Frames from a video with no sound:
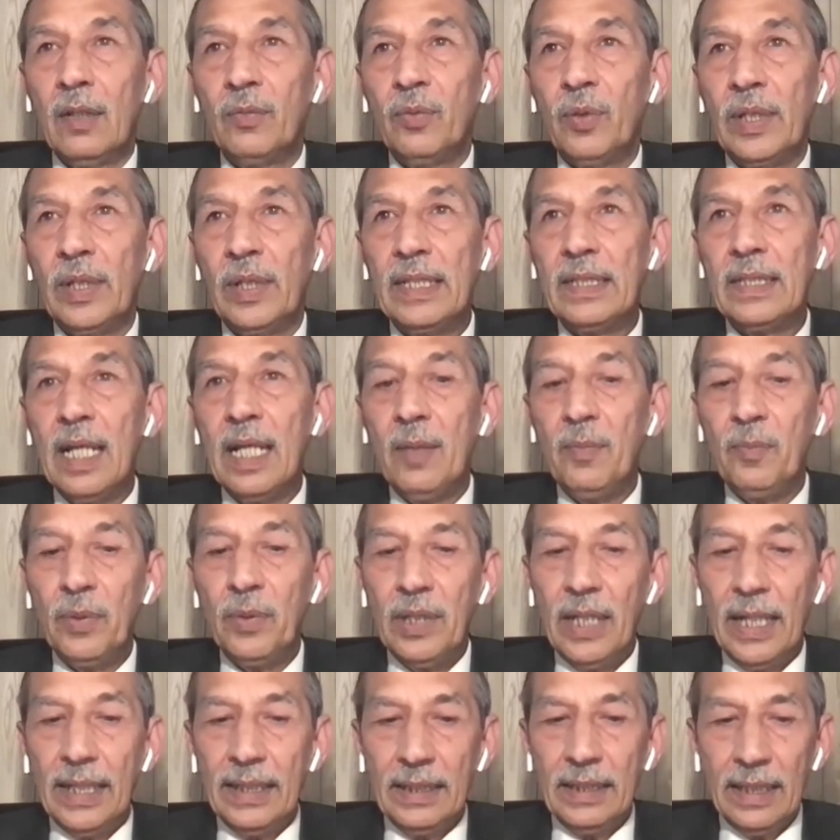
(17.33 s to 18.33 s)
For
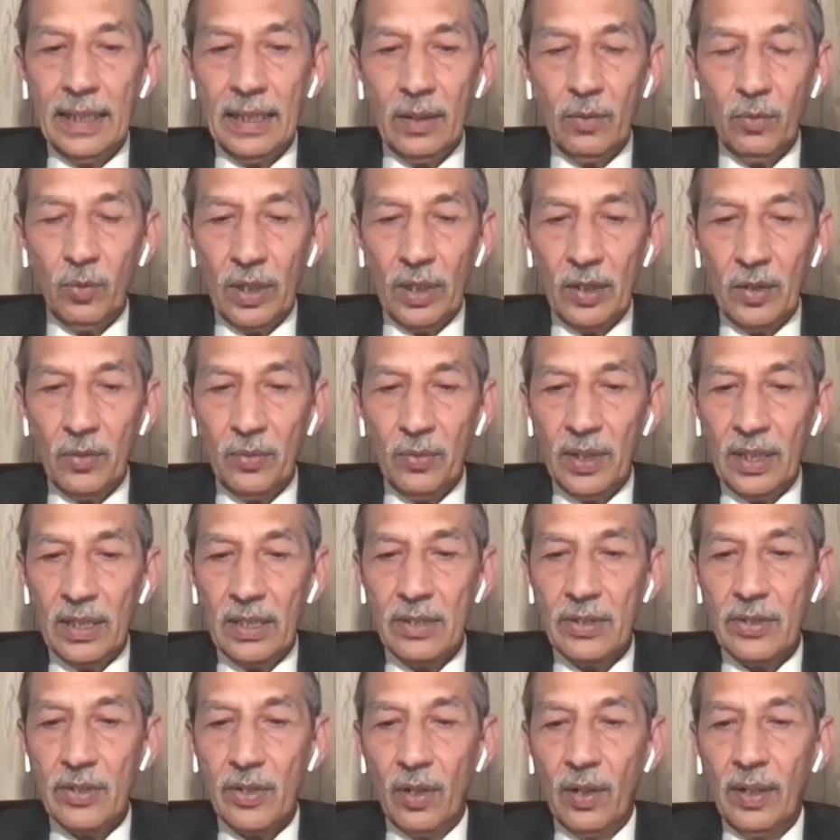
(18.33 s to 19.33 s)
example, I think one of our
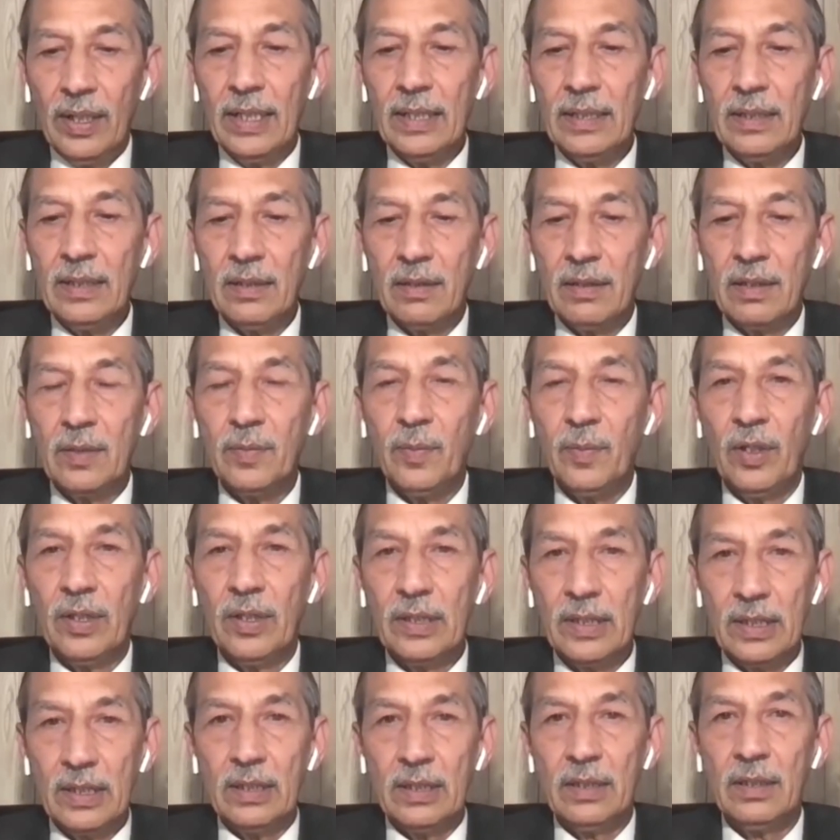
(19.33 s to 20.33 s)
strongest
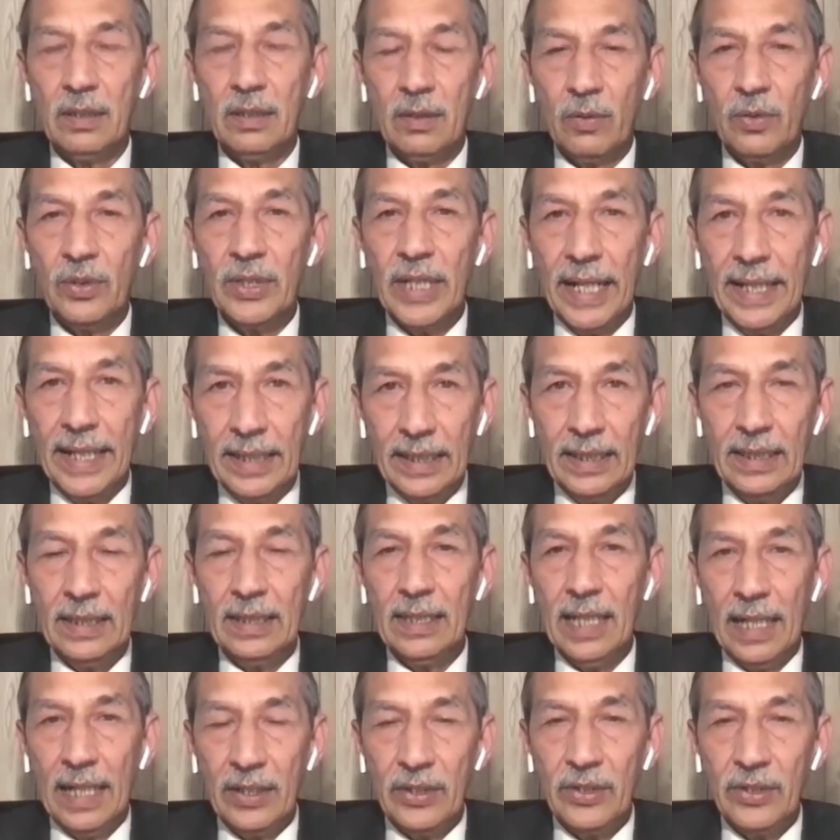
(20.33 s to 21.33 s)
responses to
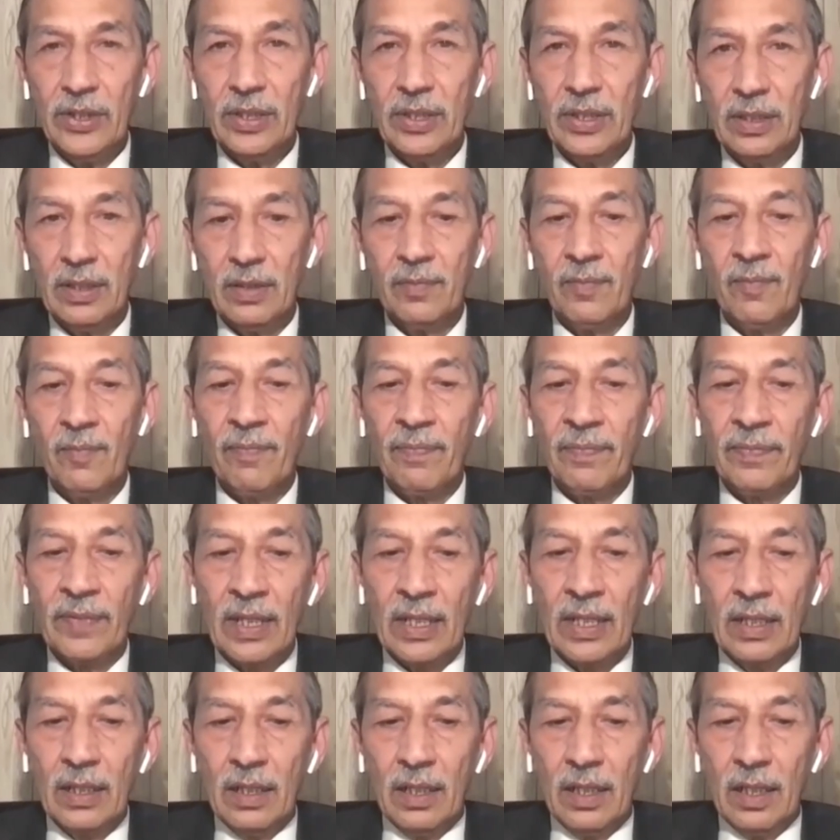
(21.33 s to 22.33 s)
Chinese action
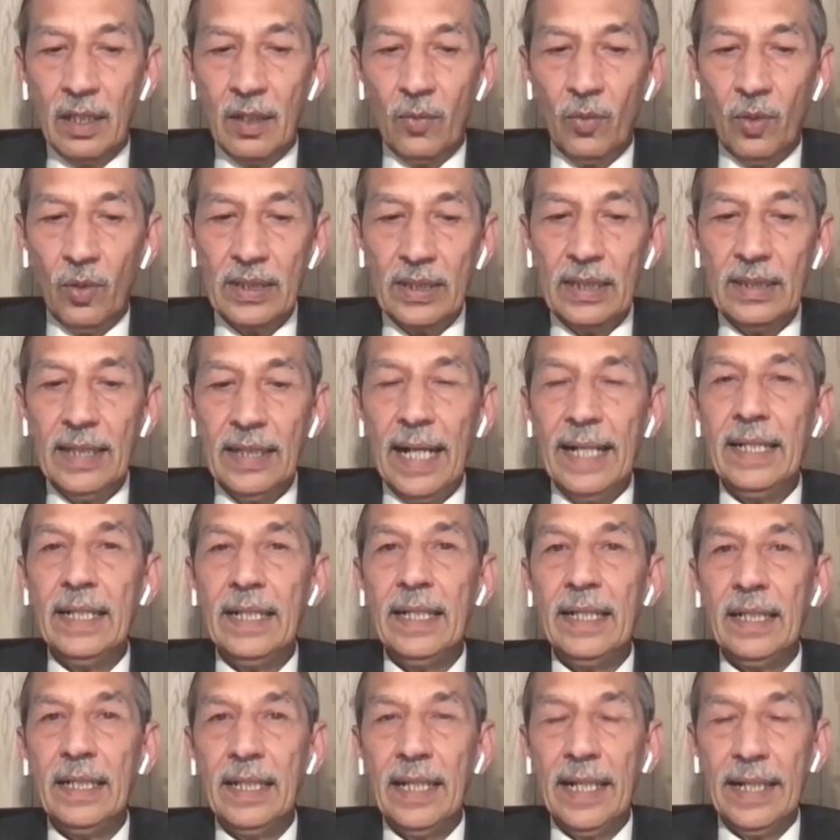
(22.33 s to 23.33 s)
was in
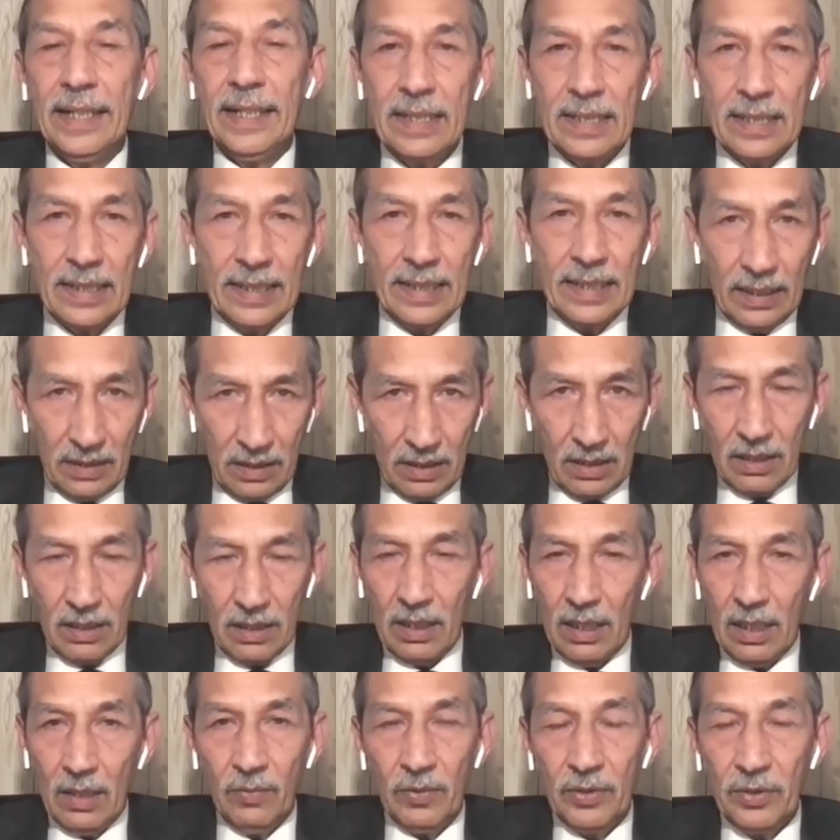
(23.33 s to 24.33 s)
1986,
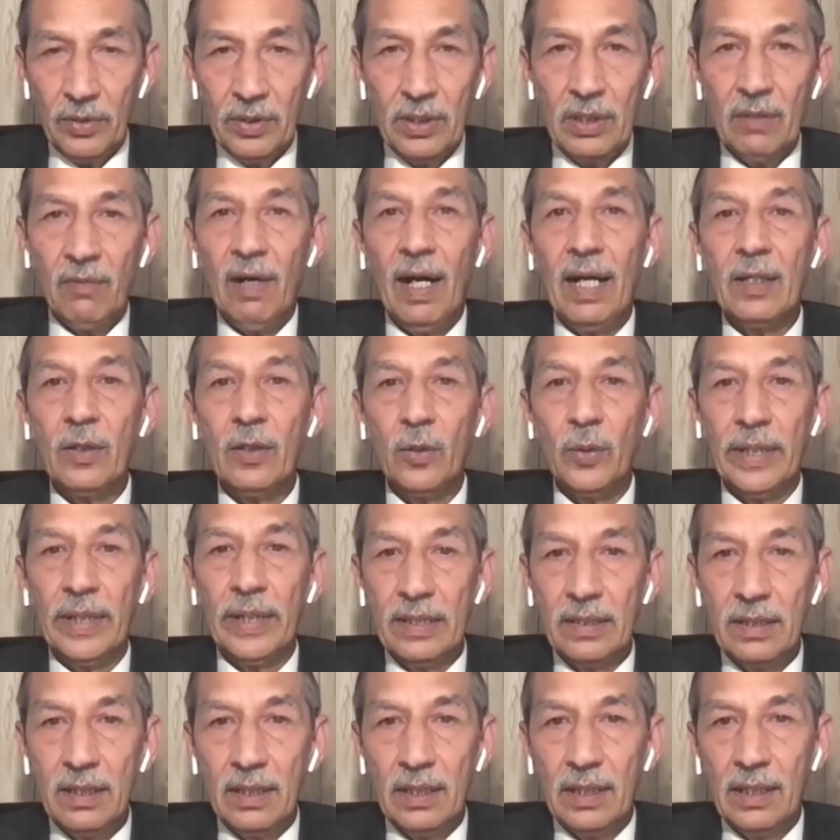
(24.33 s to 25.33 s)
which was the Guangdong
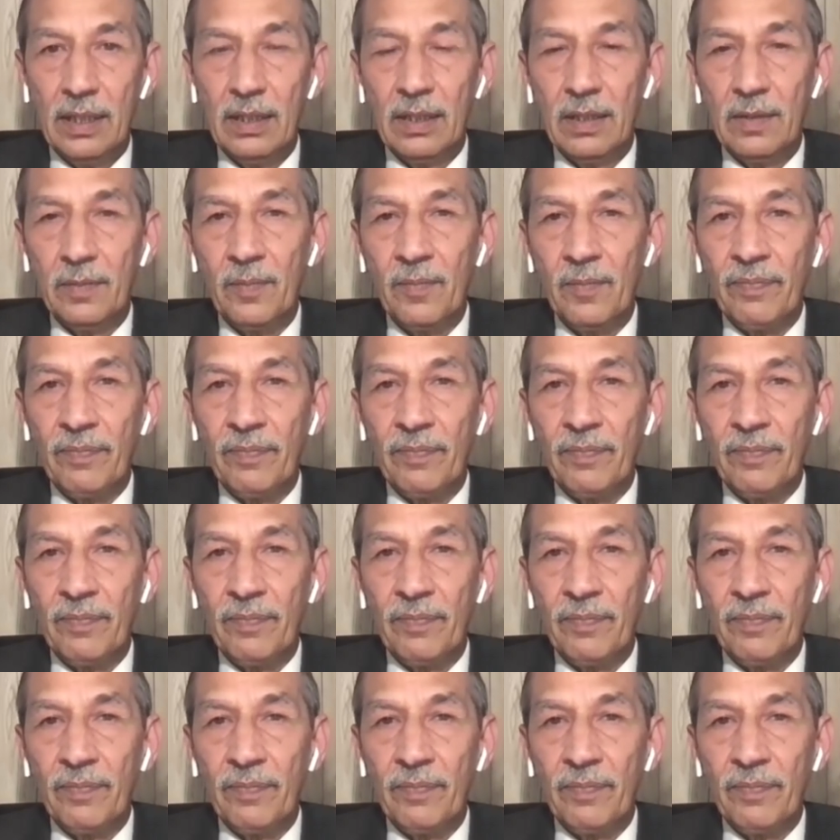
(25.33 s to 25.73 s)
incident.